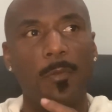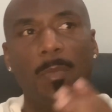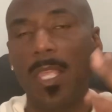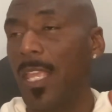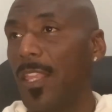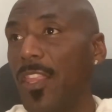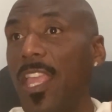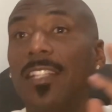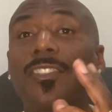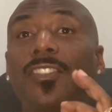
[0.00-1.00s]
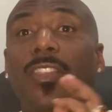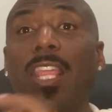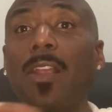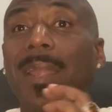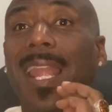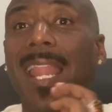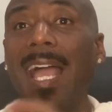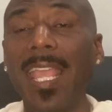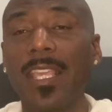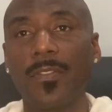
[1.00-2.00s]
Man, it's their
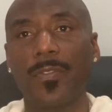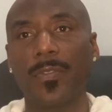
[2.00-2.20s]
life.